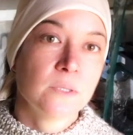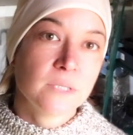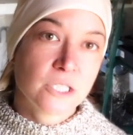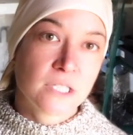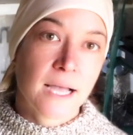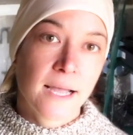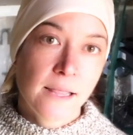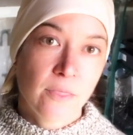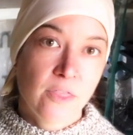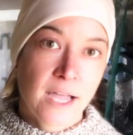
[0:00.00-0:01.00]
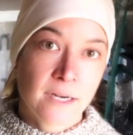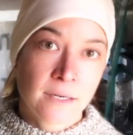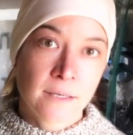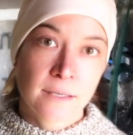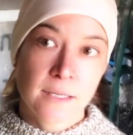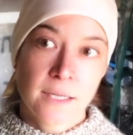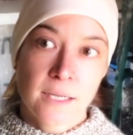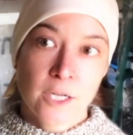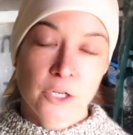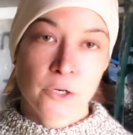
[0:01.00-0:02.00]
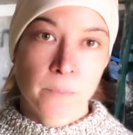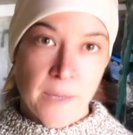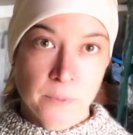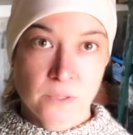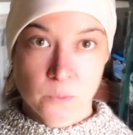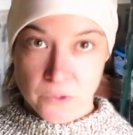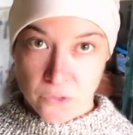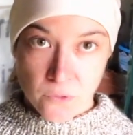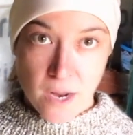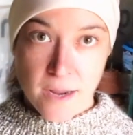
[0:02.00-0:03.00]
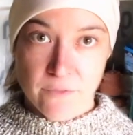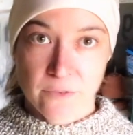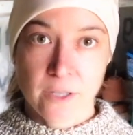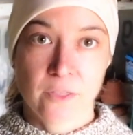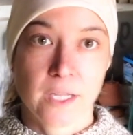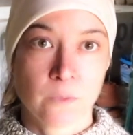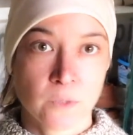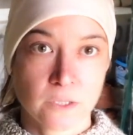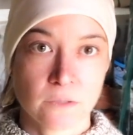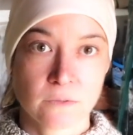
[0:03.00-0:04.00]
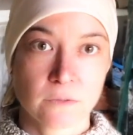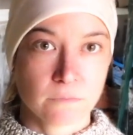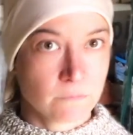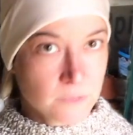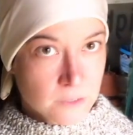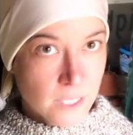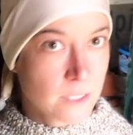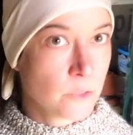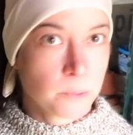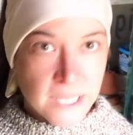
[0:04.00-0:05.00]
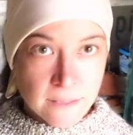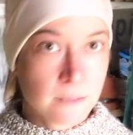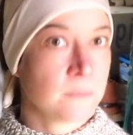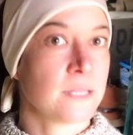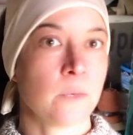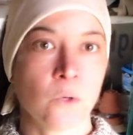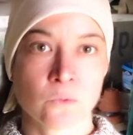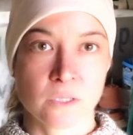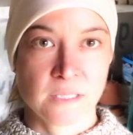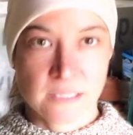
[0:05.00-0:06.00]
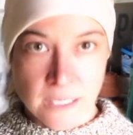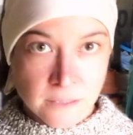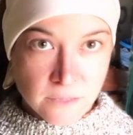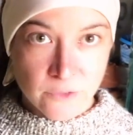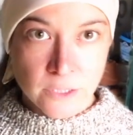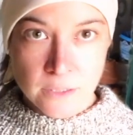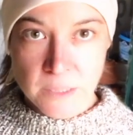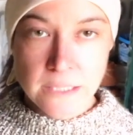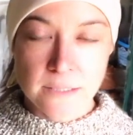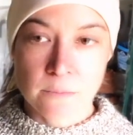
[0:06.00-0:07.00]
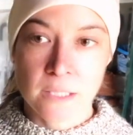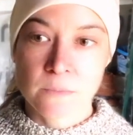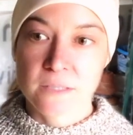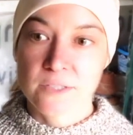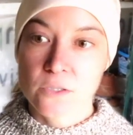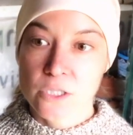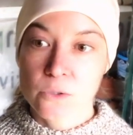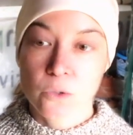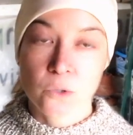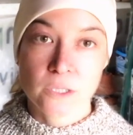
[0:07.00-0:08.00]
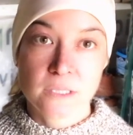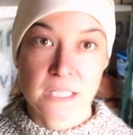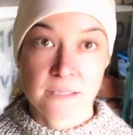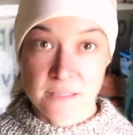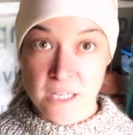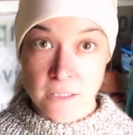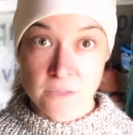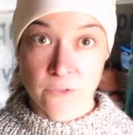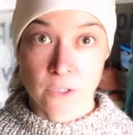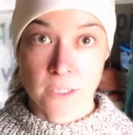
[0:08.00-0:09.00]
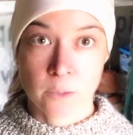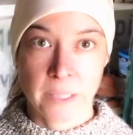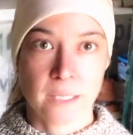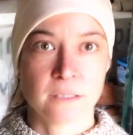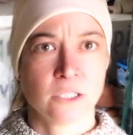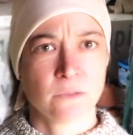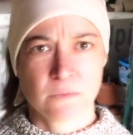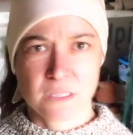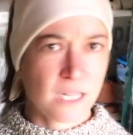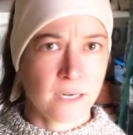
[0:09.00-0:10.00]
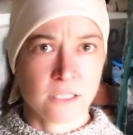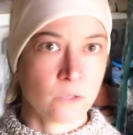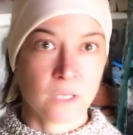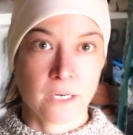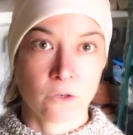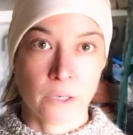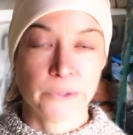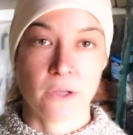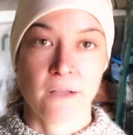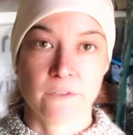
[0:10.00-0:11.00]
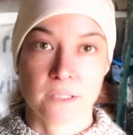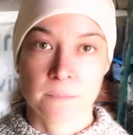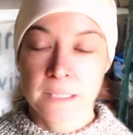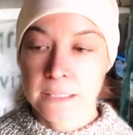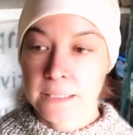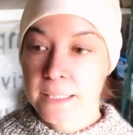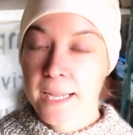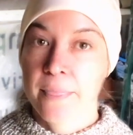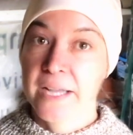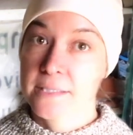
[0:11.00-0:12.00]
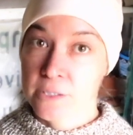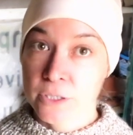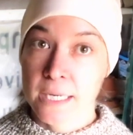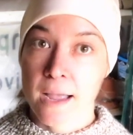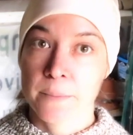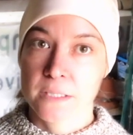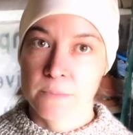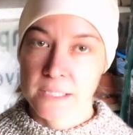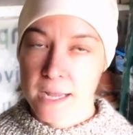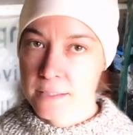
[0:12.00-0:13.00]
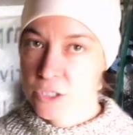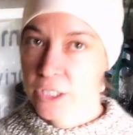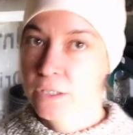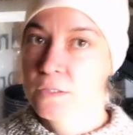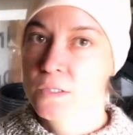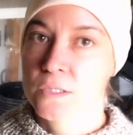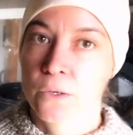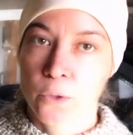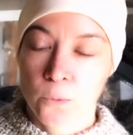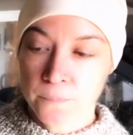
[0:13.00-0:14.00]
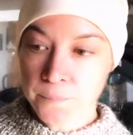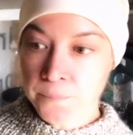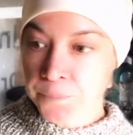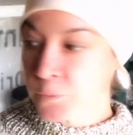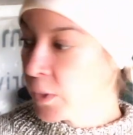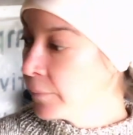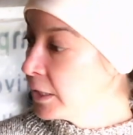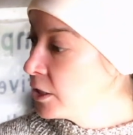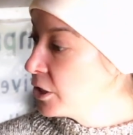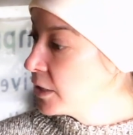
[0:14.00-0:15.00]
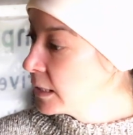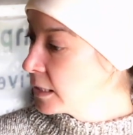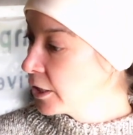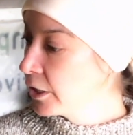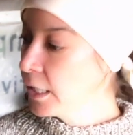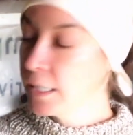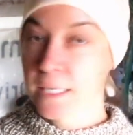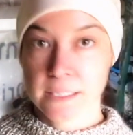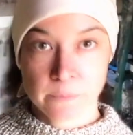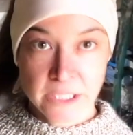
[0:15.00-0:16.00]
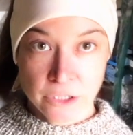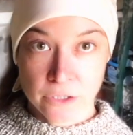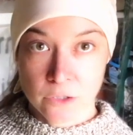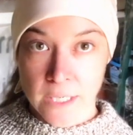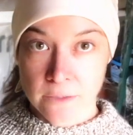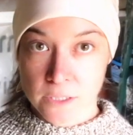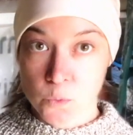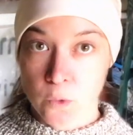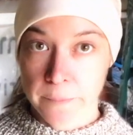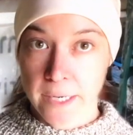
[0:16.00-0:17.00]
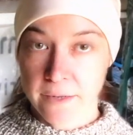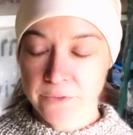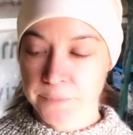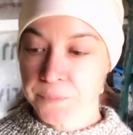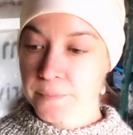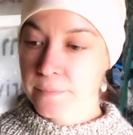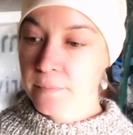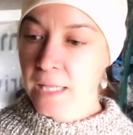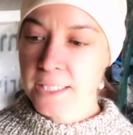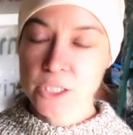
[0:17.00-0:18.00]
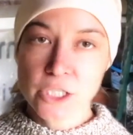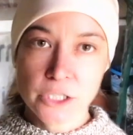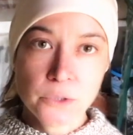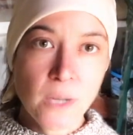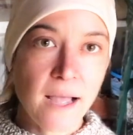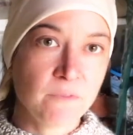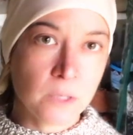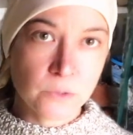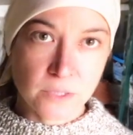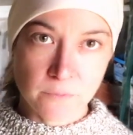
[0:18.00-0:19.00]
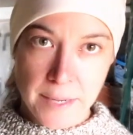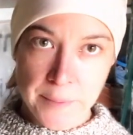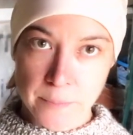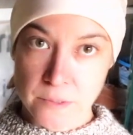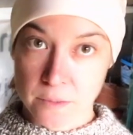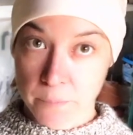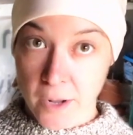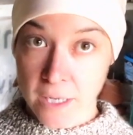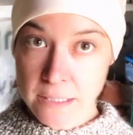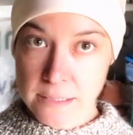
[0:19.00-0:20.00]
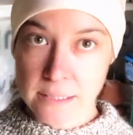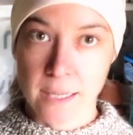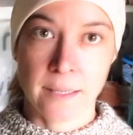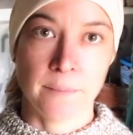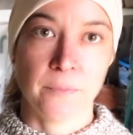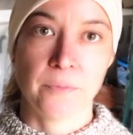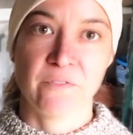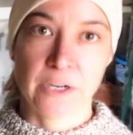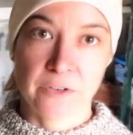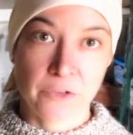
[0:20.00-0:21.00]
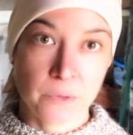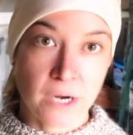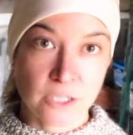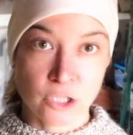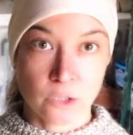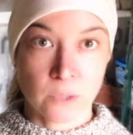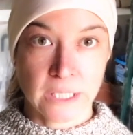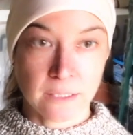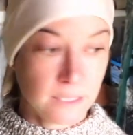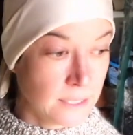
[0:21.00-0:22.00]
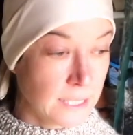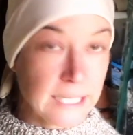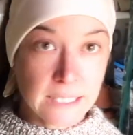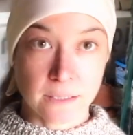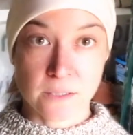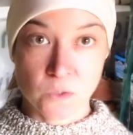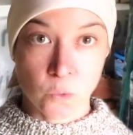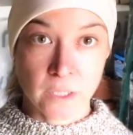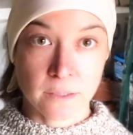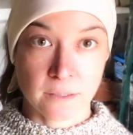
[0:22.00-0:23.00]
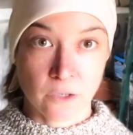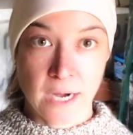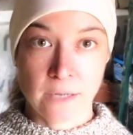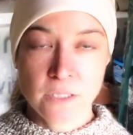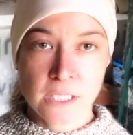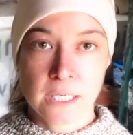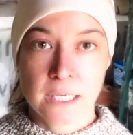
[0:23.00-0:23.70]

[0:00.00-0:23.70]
reach that, then your peppers will thrive. They will, like, you'll plant them and they won't stunt for a little bit. Sometimes if it's too cold, they stunt for a little bit and you kind of don't get growth off of them. And that certainly happened to me last year. So what I'm going to do this year is make sure the ground is warm enough. I do have most of my peppers in pots. Very few are actually going in the soil in the ground.